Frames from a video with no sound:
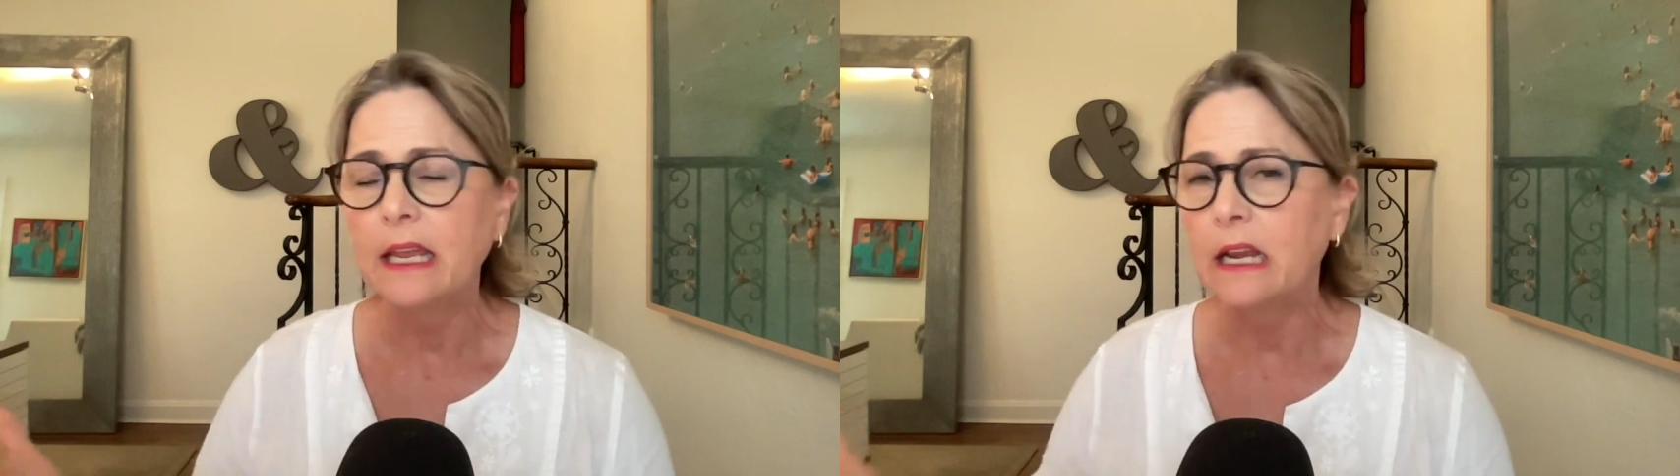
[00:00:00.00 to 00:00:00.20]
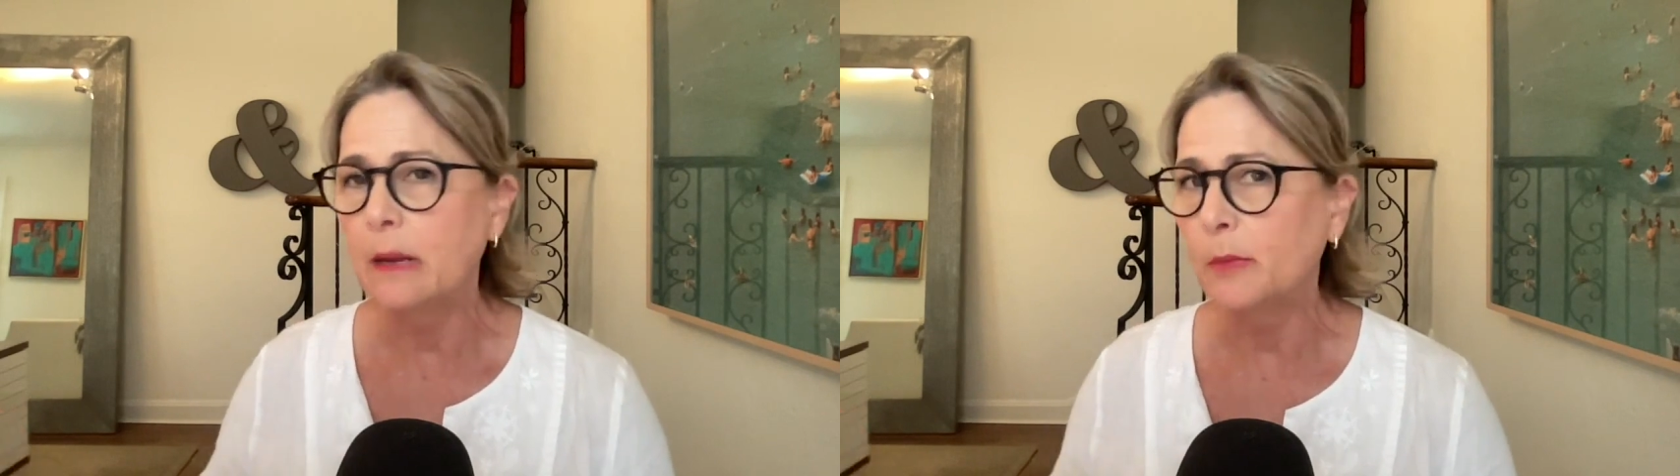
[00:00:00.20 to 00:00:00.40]

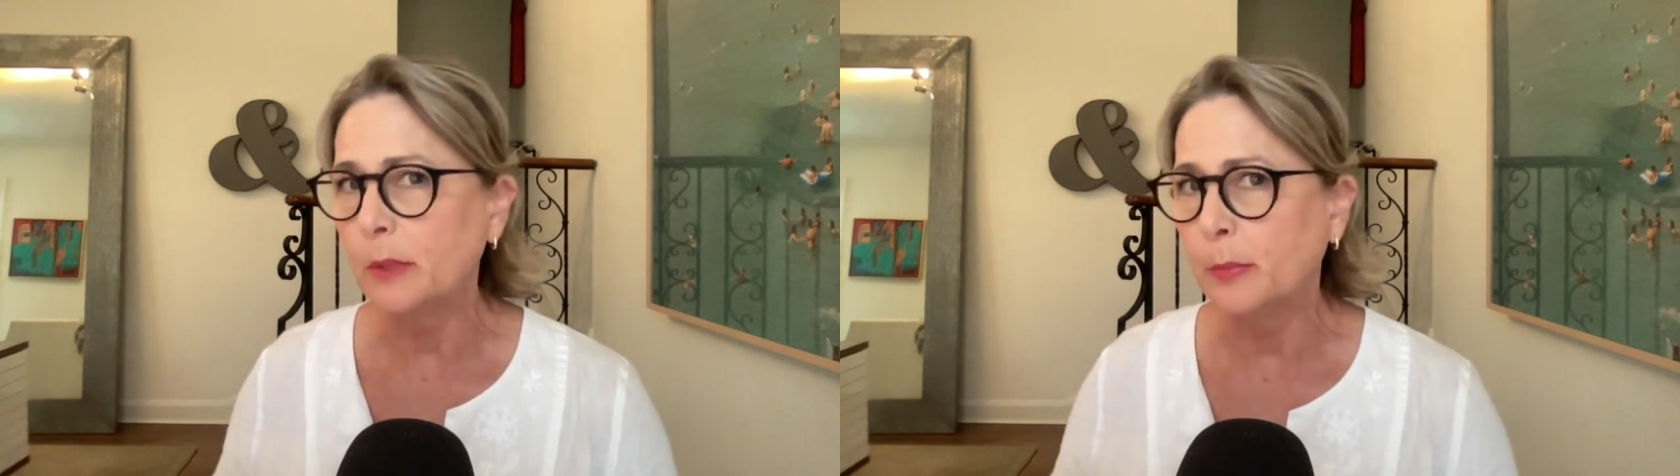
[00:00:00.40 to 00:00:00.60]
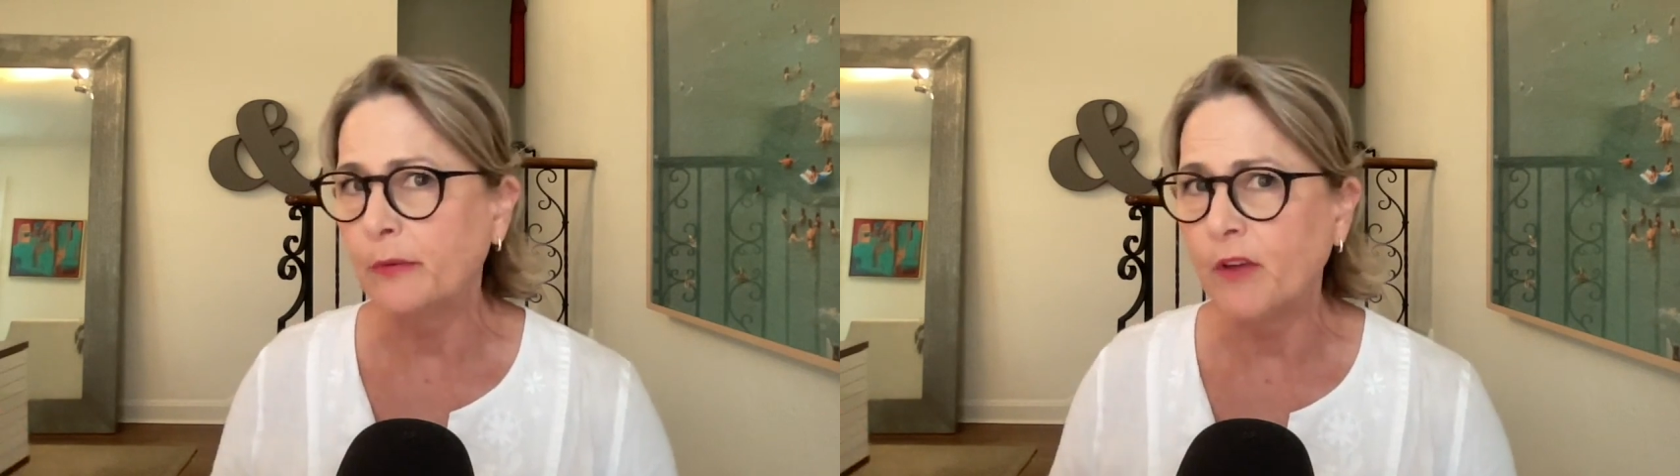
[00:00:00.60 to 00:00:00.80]
and I'm going to
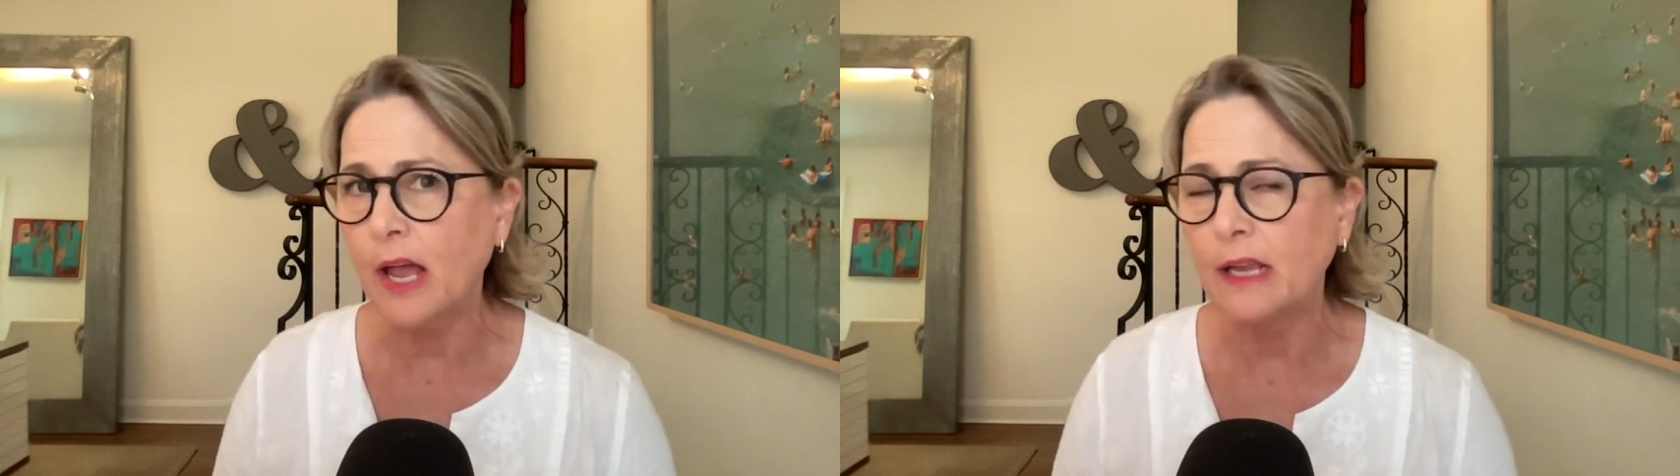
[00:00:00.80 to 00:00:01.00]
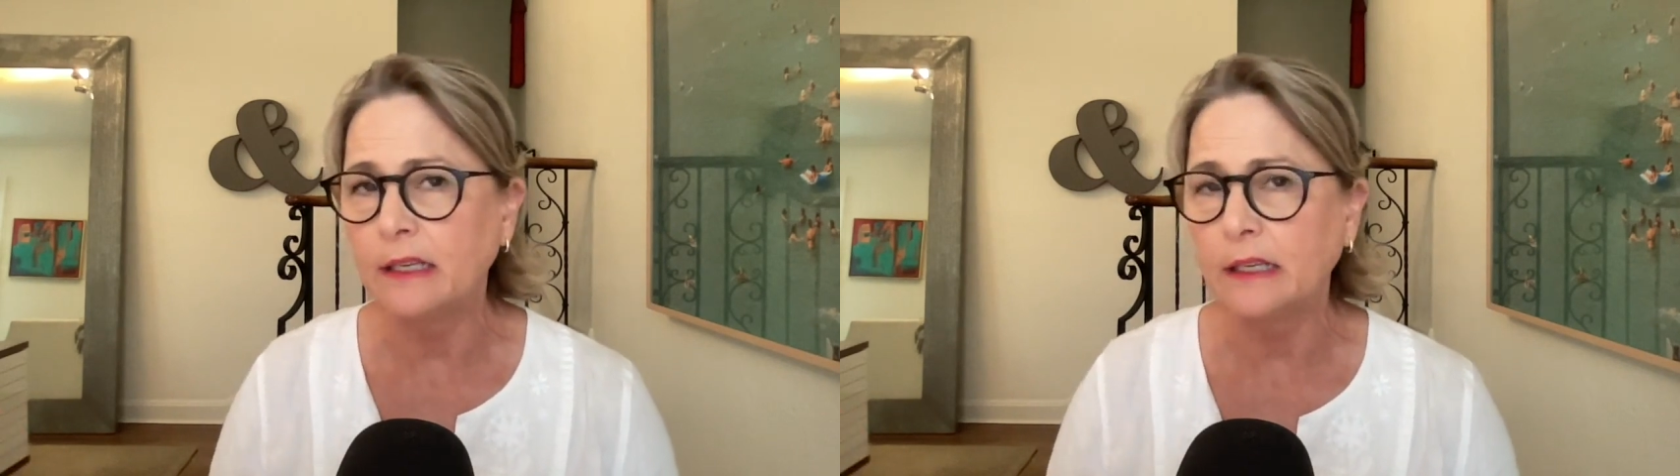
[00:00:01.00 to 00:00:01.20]

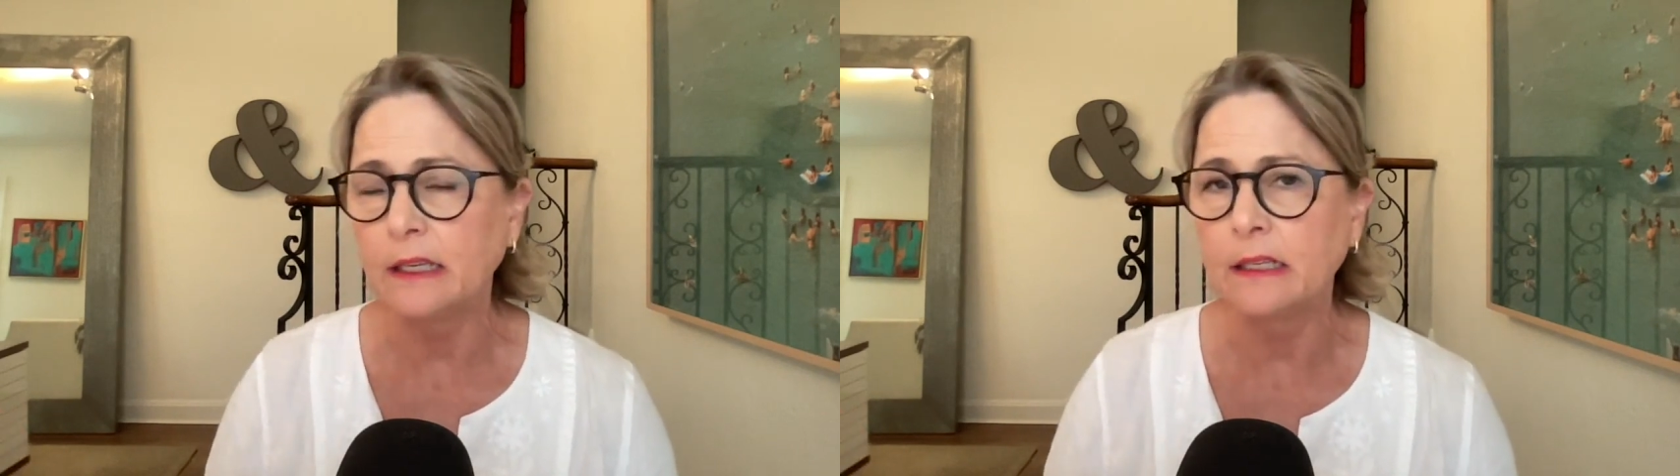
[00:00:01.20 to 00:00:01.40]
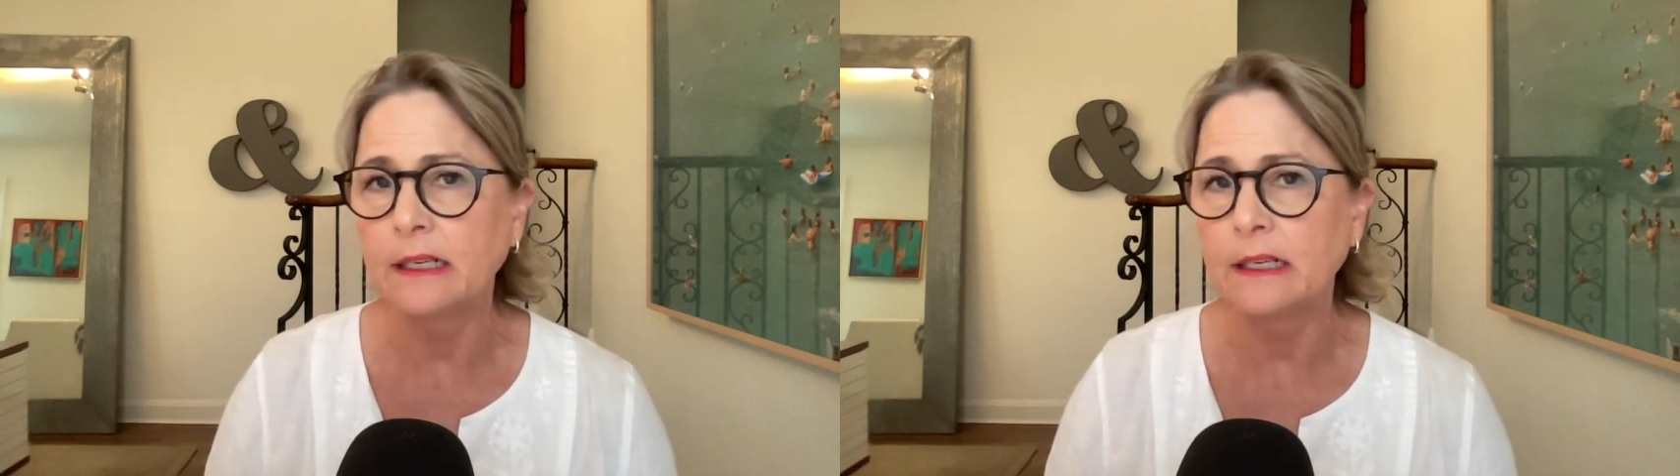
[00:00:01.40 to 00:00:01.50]
provide an